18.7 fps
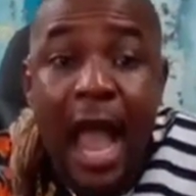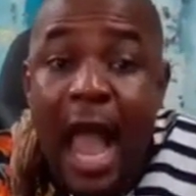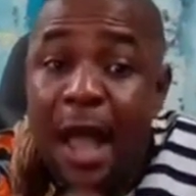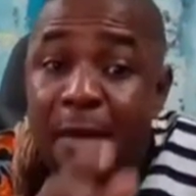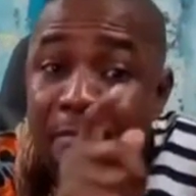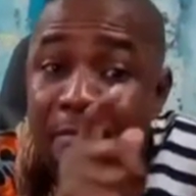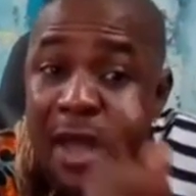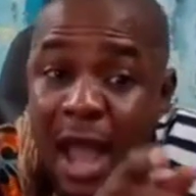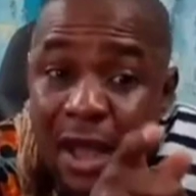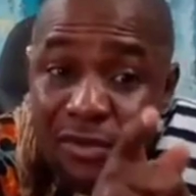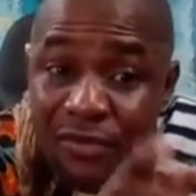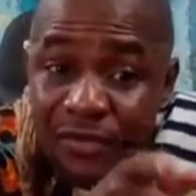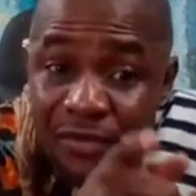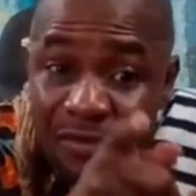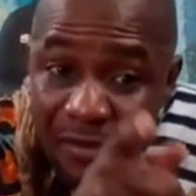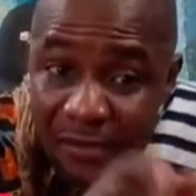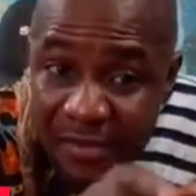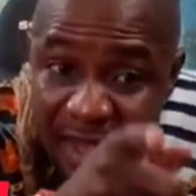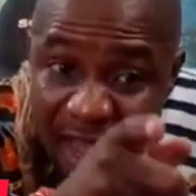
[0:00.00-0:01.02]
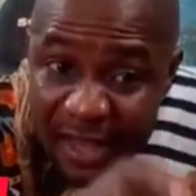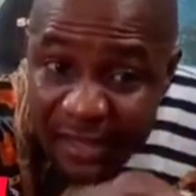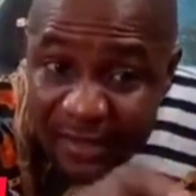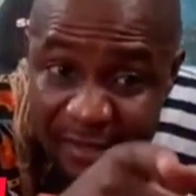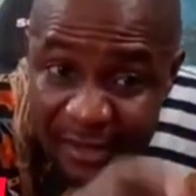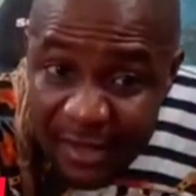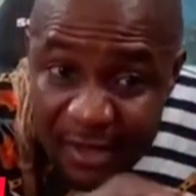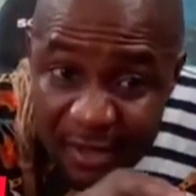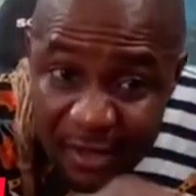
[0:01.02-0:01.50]
Ama
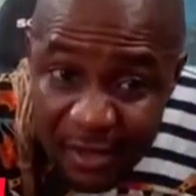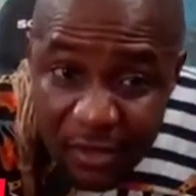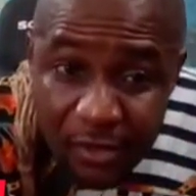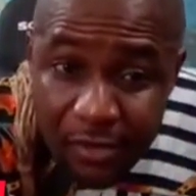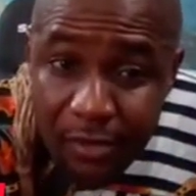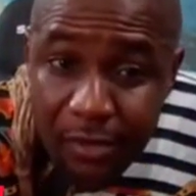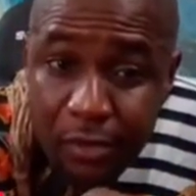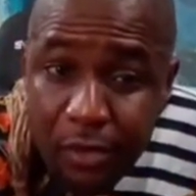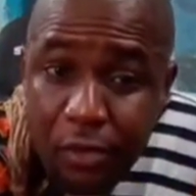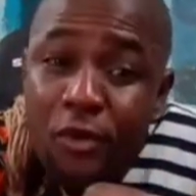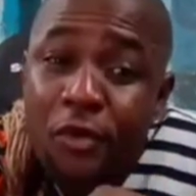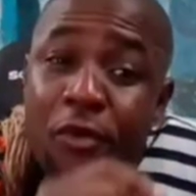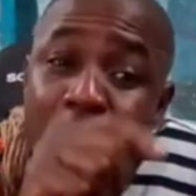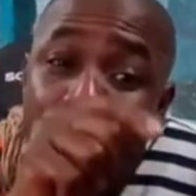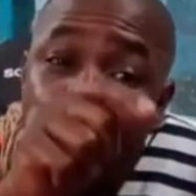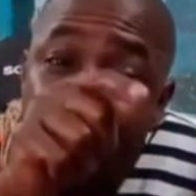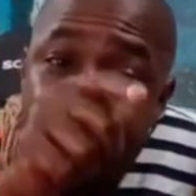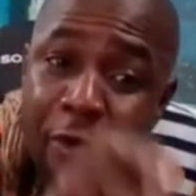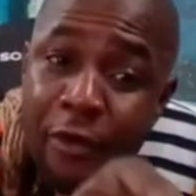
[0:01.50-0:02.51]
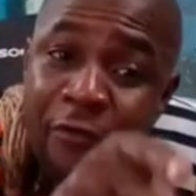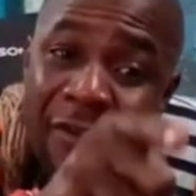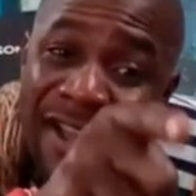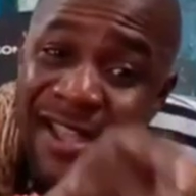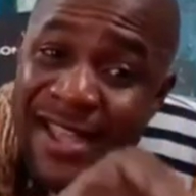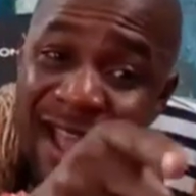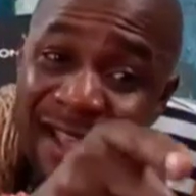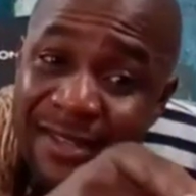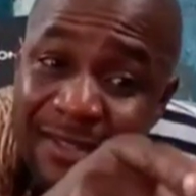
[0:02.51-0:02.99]
wiesi
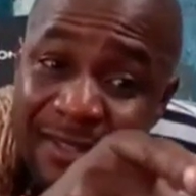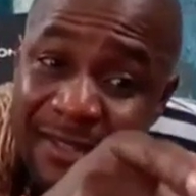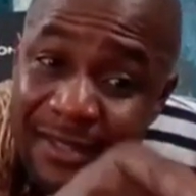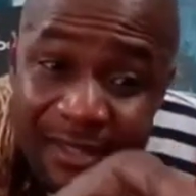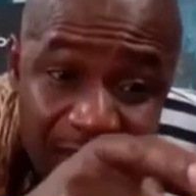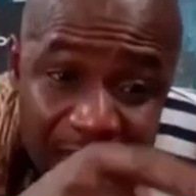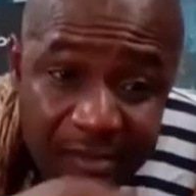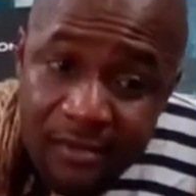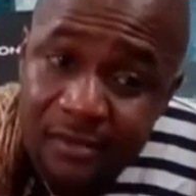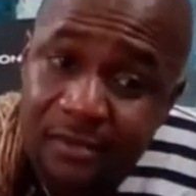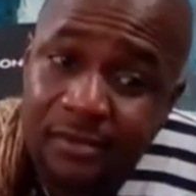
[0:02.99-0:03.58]
oboma ya si